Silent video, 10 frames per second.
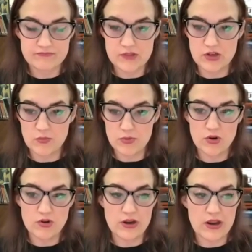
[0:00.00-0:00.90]
you know
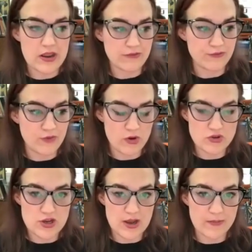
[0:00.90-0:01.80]
procreate and
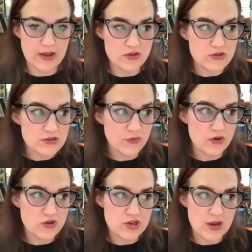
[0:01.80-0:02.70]
photoshop i use
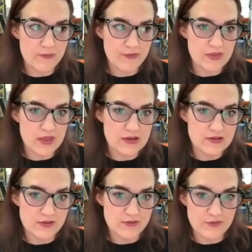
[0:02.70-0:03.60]
photoshop for the
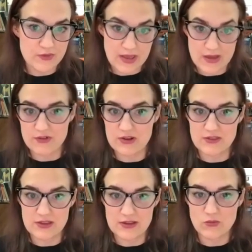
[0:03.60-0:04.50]
end of
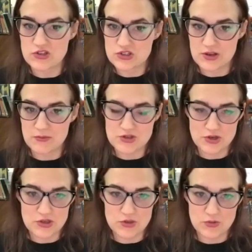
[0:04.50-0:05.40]
everything which i'm sure
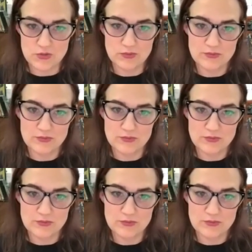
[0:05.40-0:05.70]
you